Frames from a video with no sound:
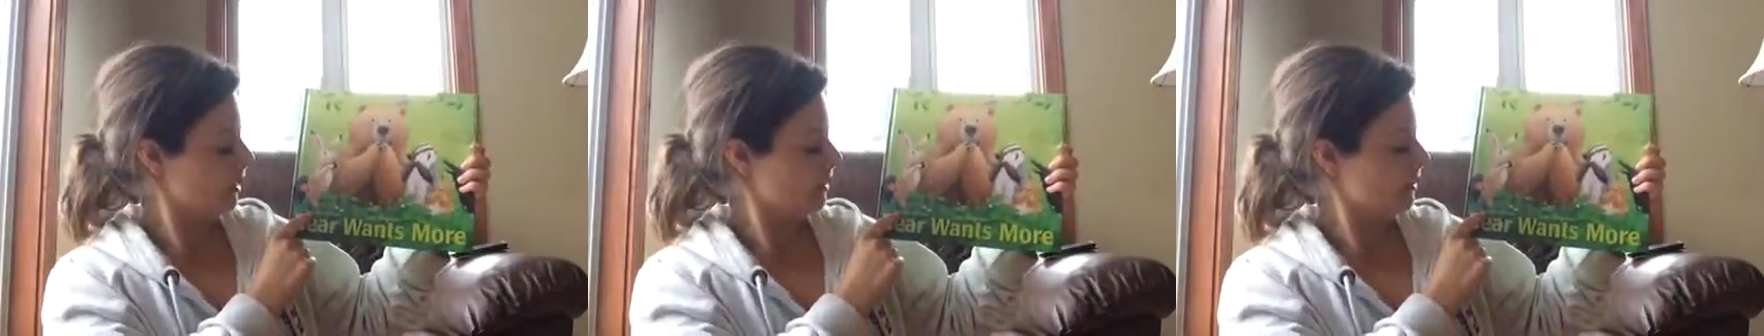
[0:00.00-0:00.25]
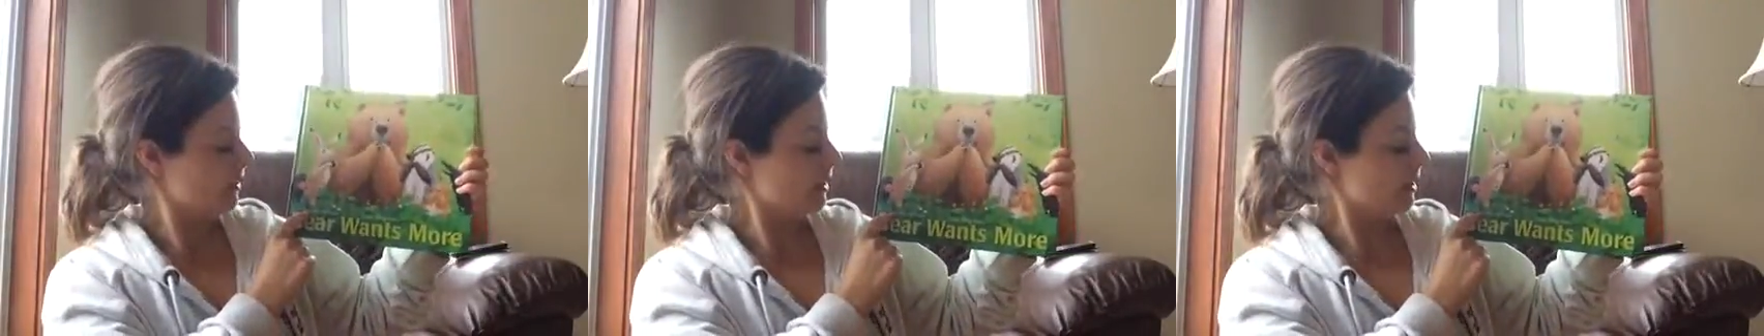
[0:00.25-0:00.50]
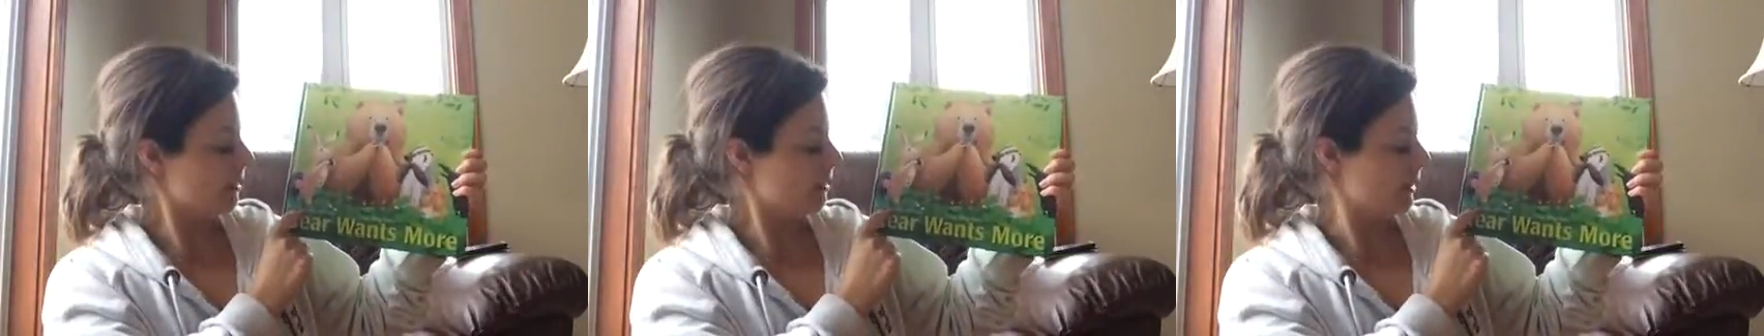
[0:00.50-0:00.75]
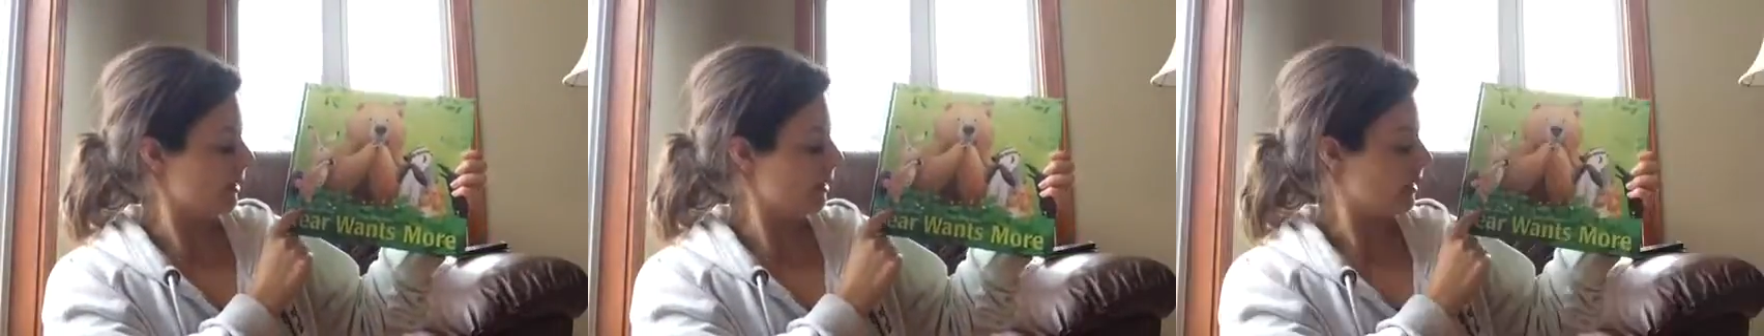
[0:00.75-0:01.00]
So
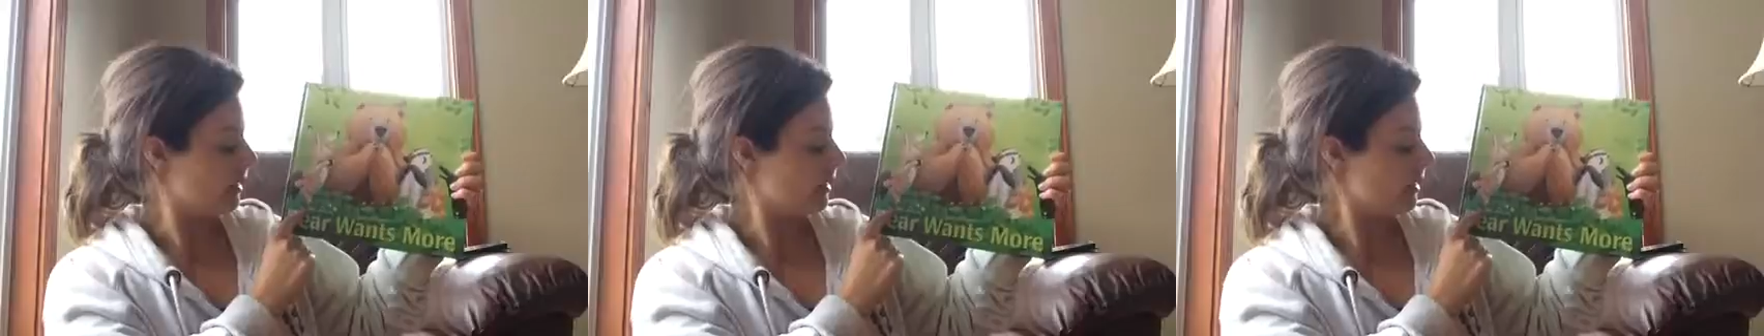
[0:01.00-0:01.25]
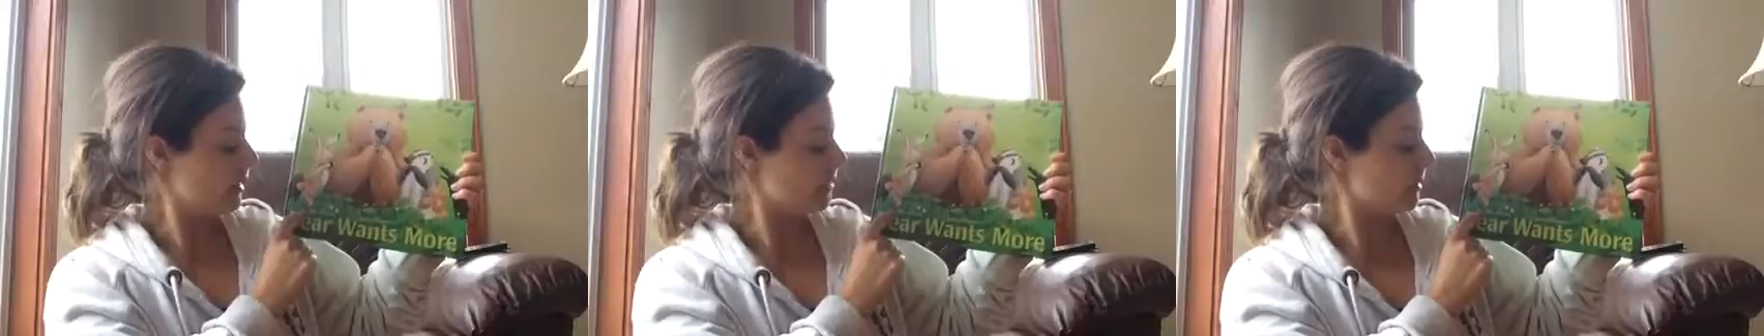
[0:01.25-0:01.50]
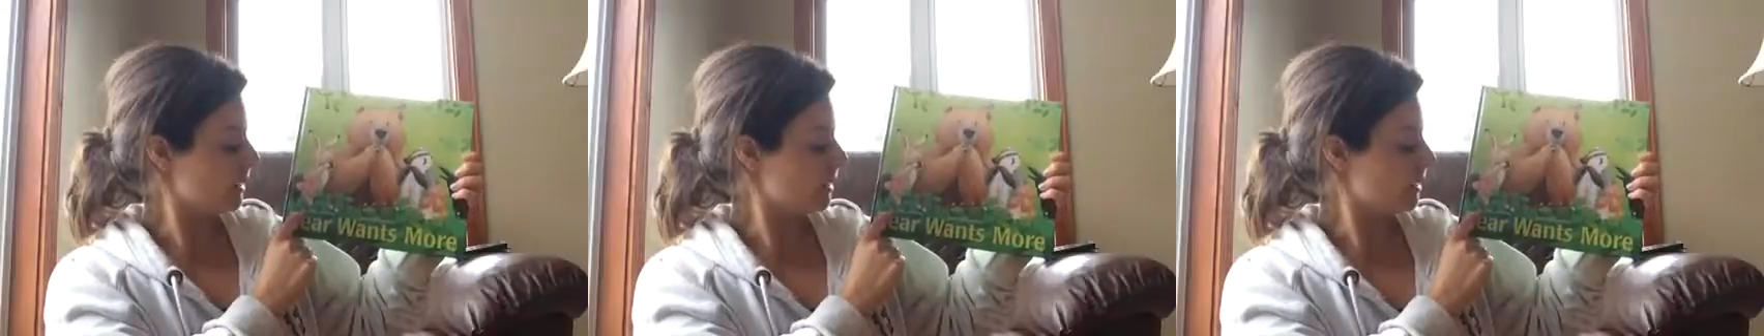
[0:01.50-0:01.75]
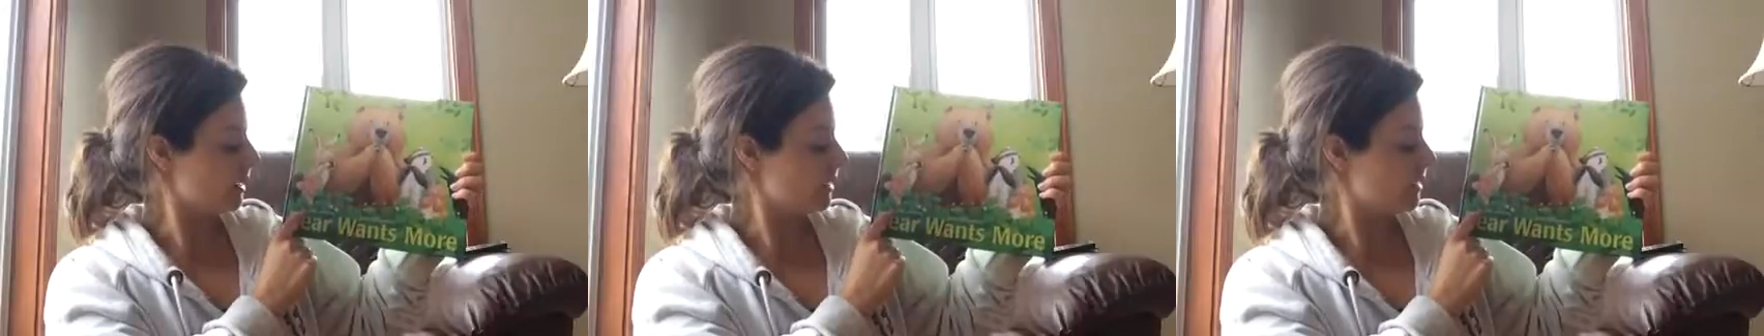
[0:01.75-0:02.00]
these
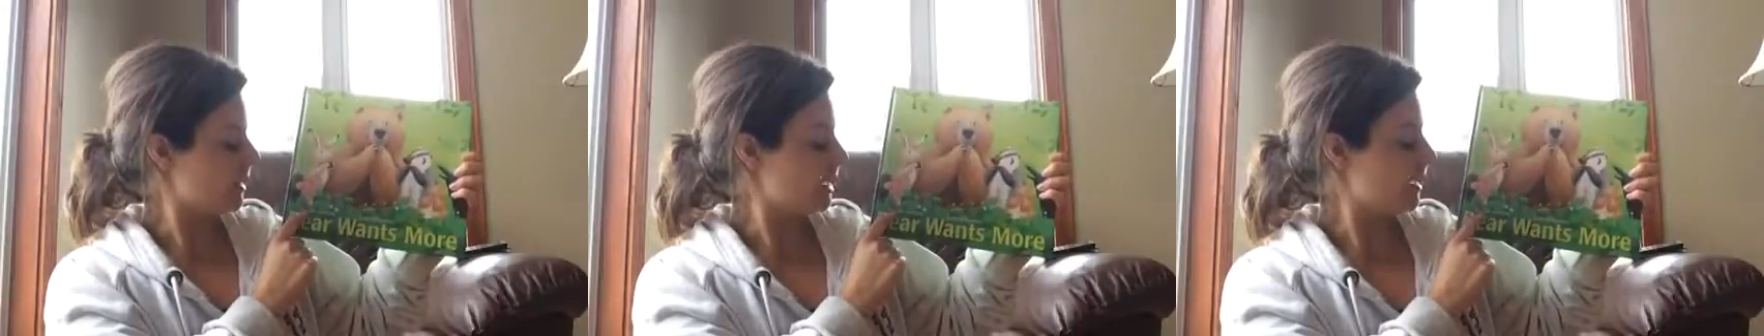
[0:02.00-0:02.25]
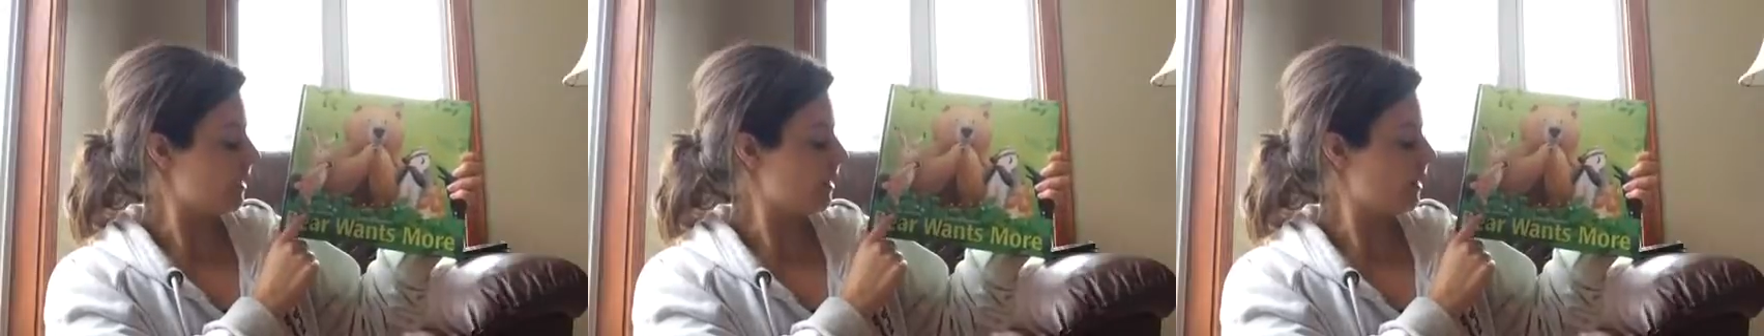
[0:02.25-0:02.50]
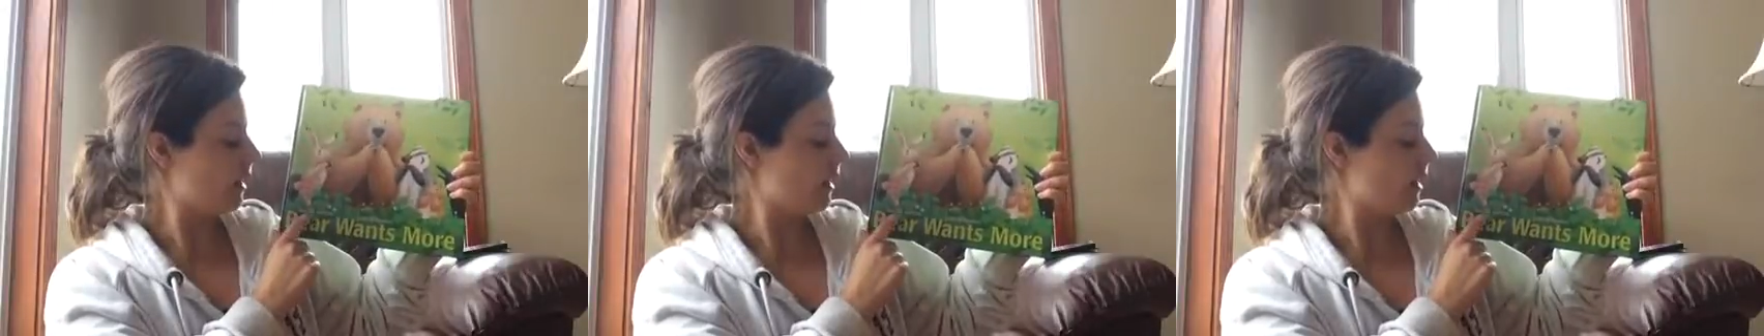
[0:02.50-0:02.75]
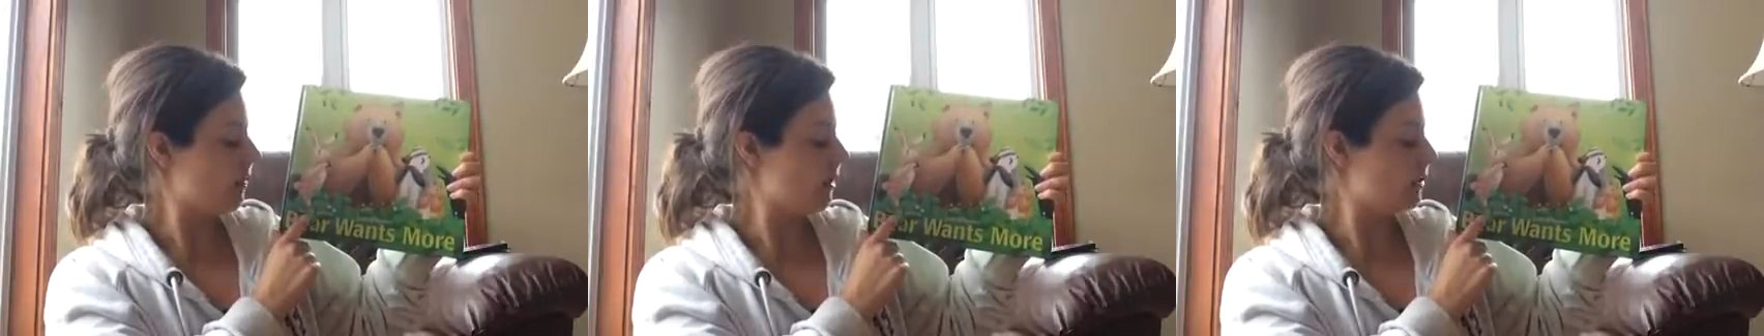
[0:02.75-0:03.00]
ones, they say
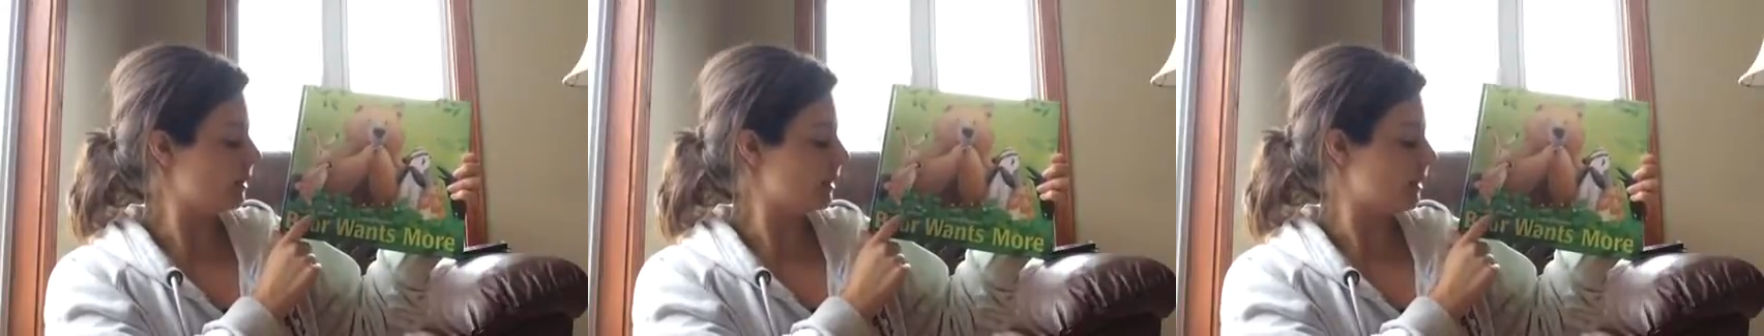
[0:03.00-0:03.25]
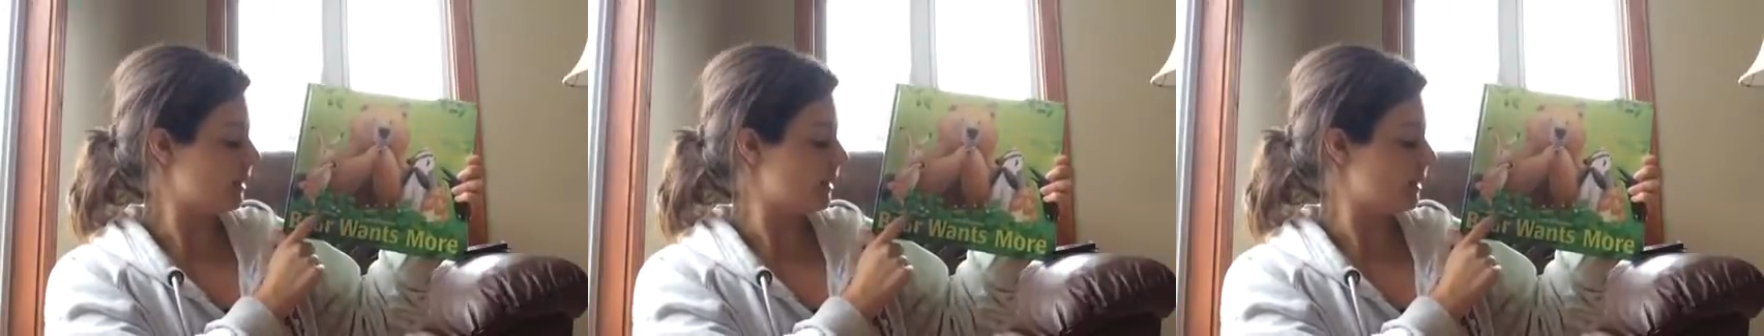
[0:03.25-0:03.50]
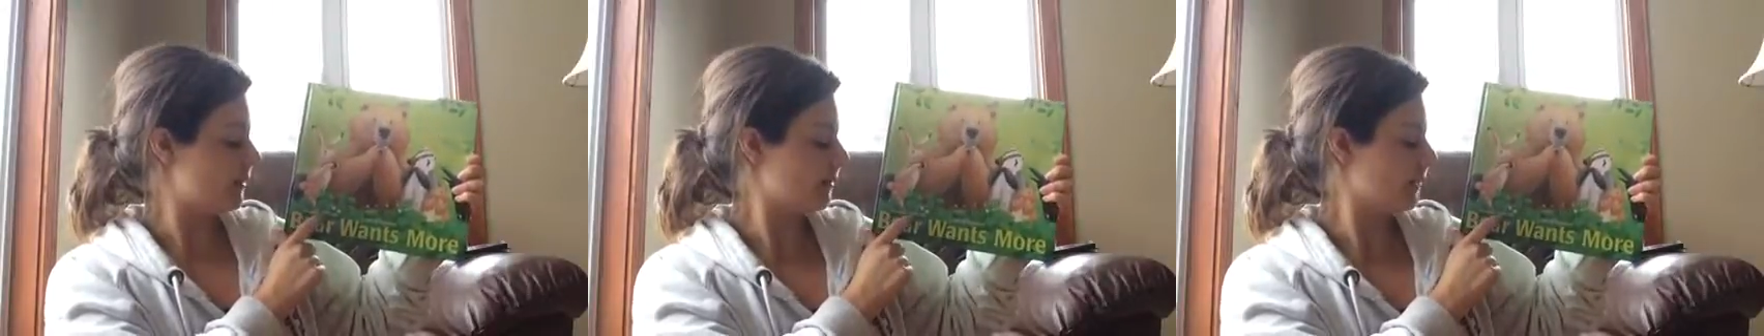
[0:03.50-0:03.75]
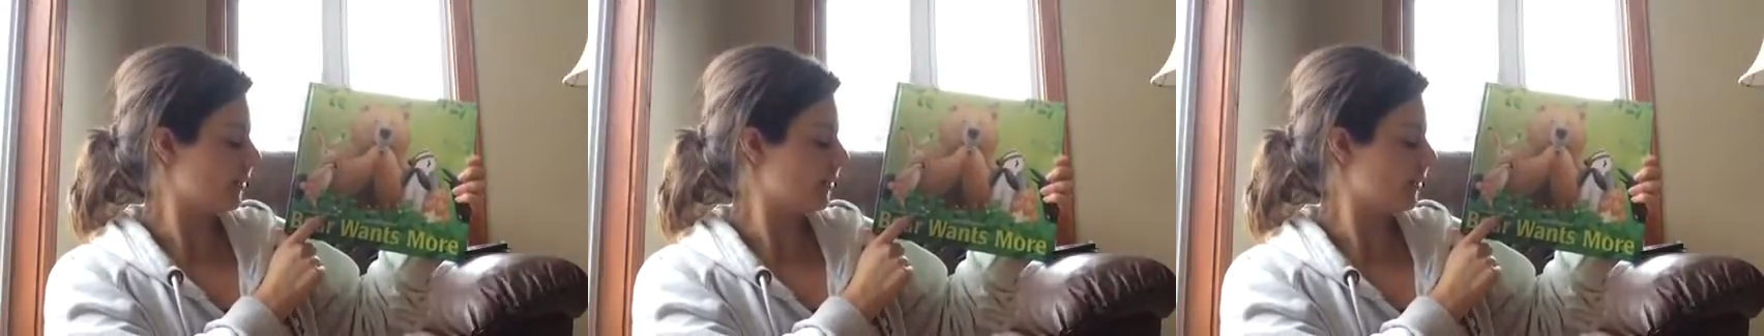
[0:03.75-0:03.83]
Karma Wilson.